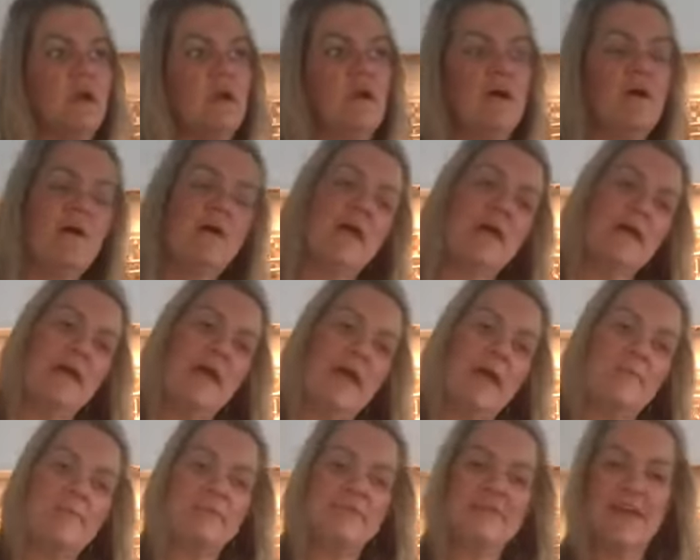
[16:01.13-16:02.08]
hard
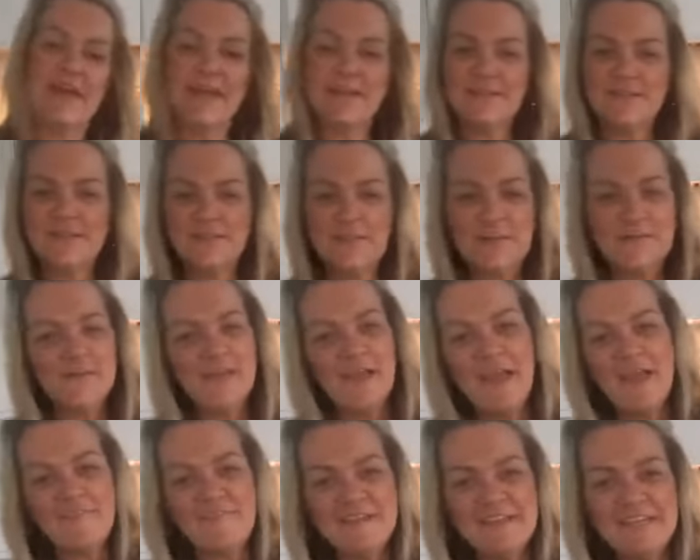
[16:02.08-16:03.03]
appetizer, but we
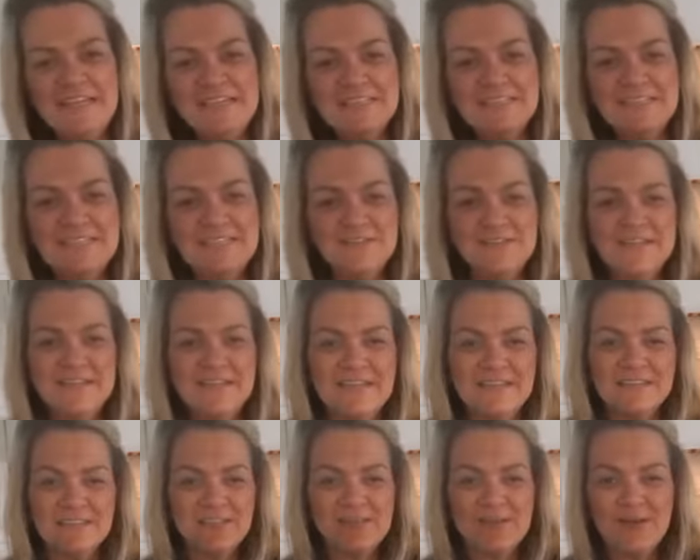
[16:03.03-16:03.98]
have an easy
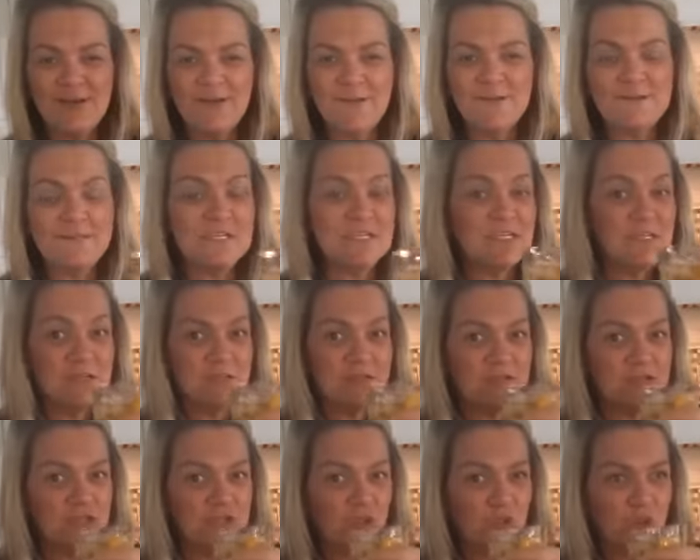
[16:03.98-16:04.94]
drink. So,
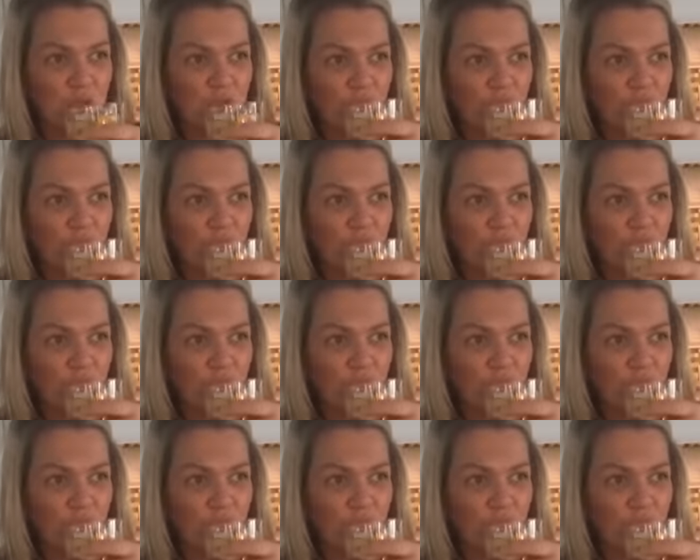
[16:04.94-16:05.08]
cheers.